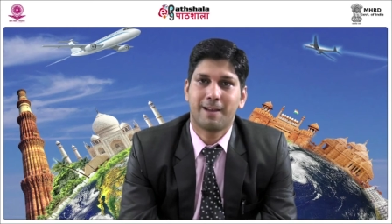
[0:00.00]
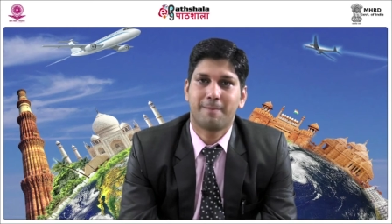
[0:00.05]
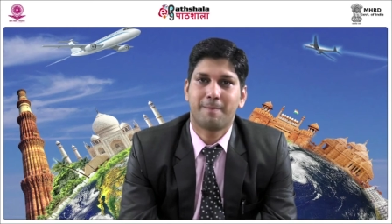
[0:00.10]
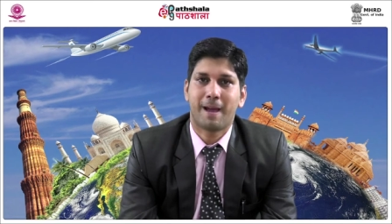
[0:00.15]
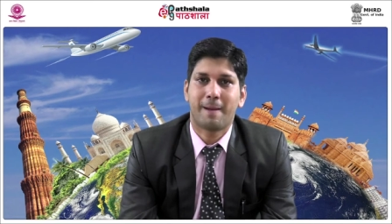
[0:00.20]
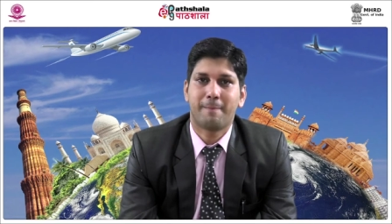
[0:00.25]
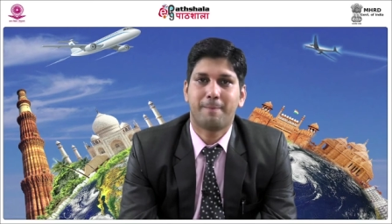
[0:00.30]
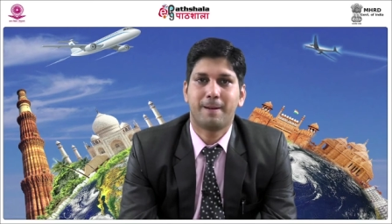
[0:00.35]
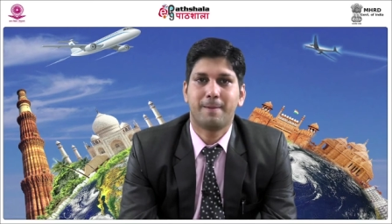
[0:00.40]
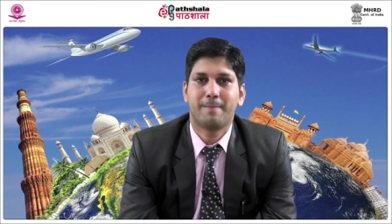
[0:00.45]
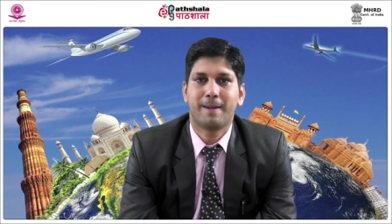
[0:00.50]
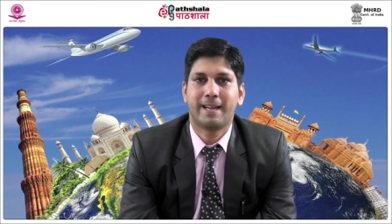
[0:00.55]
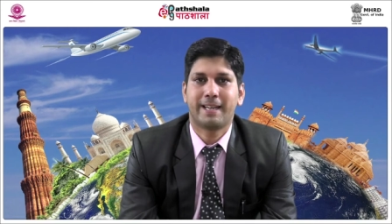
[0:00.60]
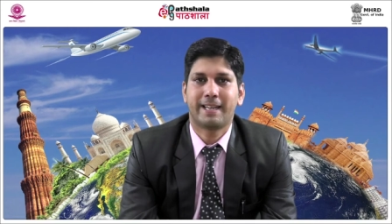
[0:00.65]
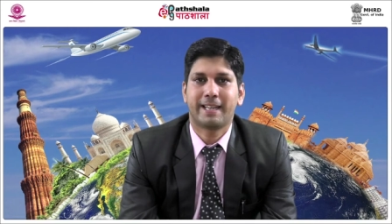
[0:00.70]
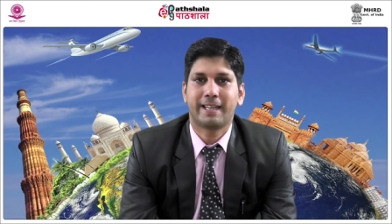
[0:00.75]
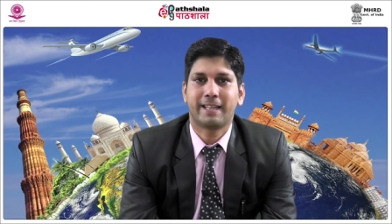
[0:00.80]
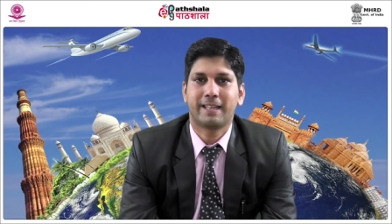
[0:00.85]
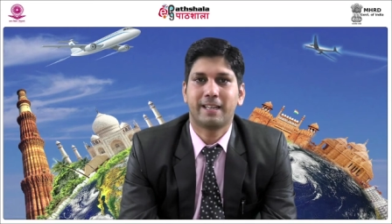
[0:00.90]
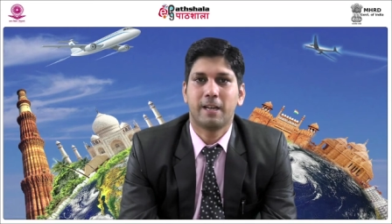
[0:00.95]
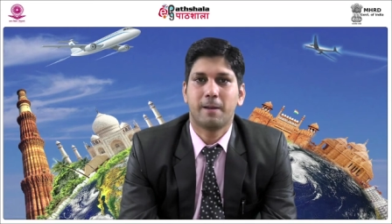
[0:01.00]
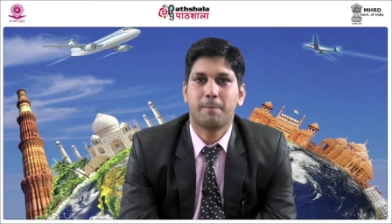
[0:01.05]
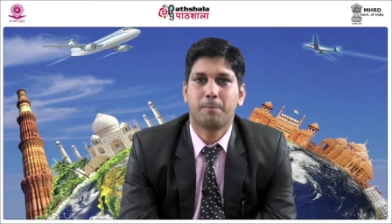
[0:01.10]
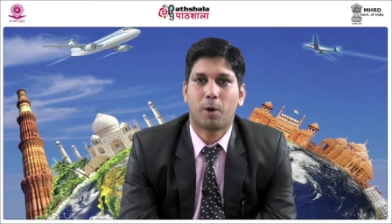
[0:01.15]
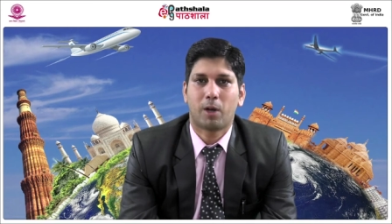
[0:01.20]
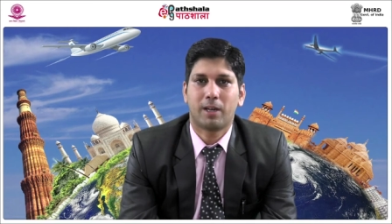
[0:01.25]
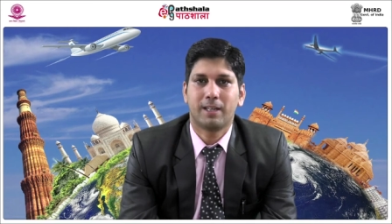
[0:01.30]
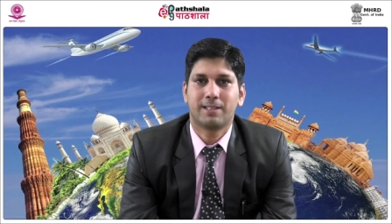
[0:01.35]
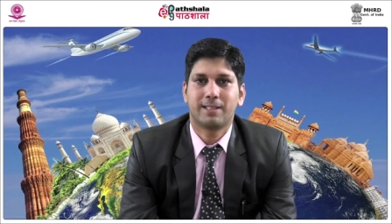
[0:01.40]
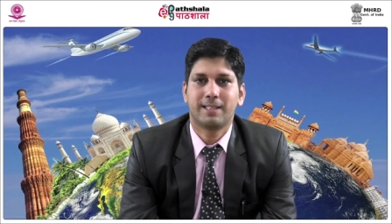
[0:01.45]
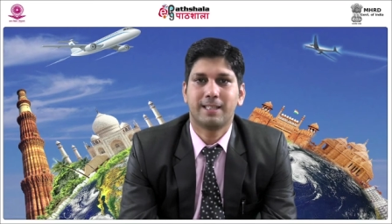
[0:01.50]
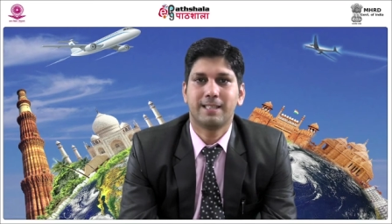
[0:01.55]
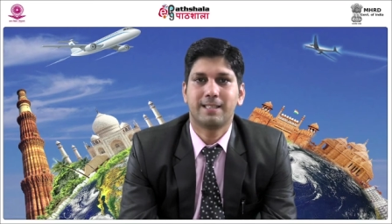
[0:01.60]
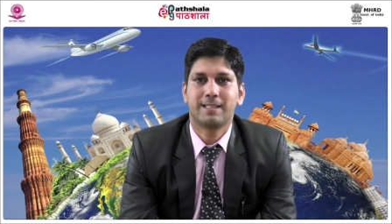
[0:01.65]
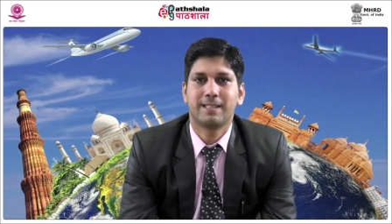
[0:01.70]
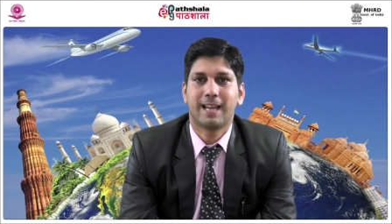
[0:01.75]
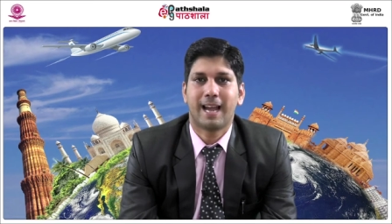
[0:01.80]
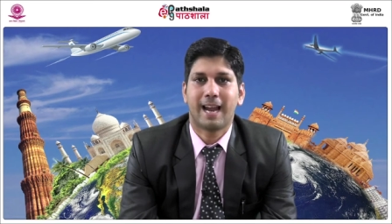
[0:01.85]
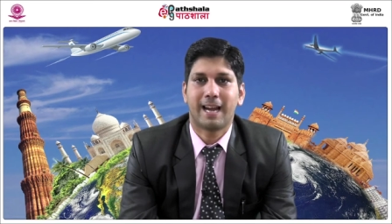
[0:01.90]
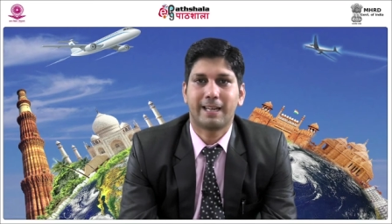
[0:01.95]
by implementing
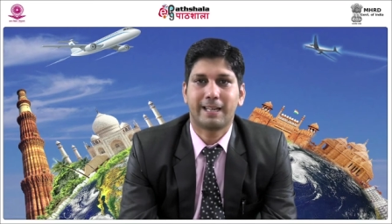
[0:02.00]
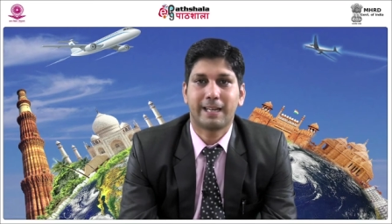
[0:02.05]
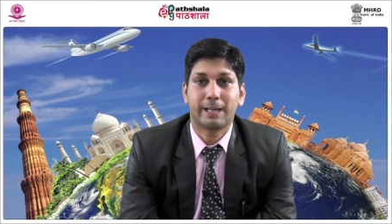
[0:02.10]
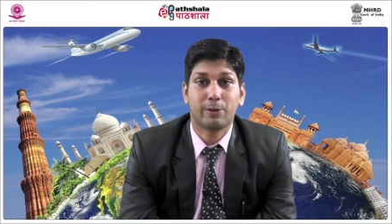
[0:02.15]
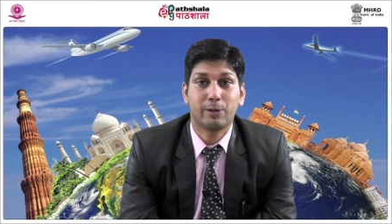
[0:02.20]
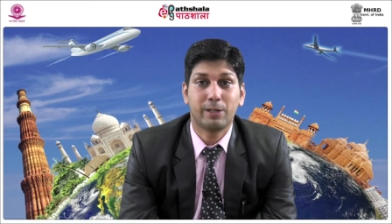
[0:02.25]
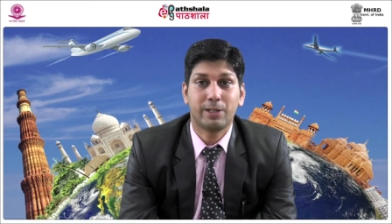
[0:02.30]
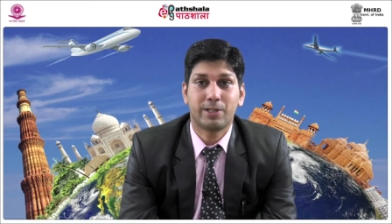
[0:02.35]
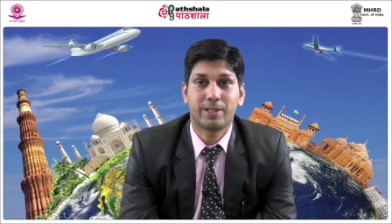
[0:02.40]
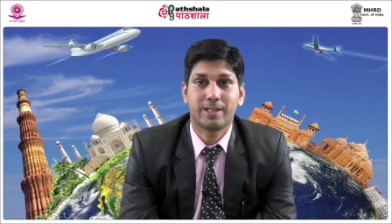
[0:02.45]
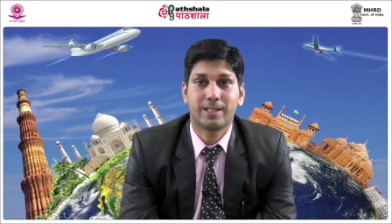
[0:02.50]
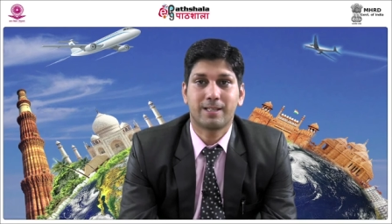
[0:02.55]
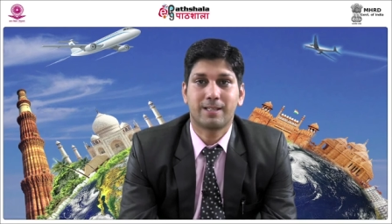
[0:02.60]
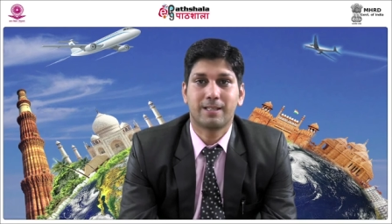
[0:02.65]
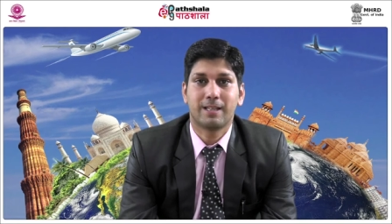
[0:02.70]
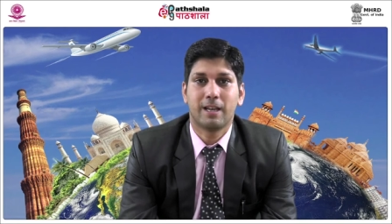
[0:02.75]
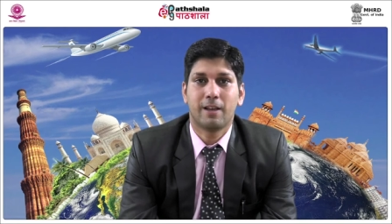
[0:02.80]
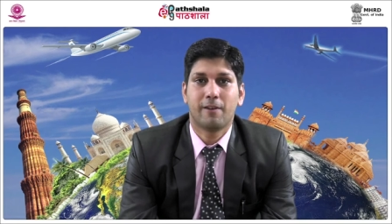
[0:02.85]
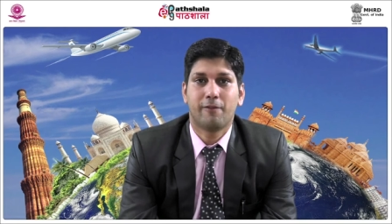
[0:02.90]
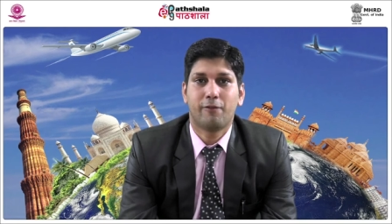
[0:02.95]
policies and regulations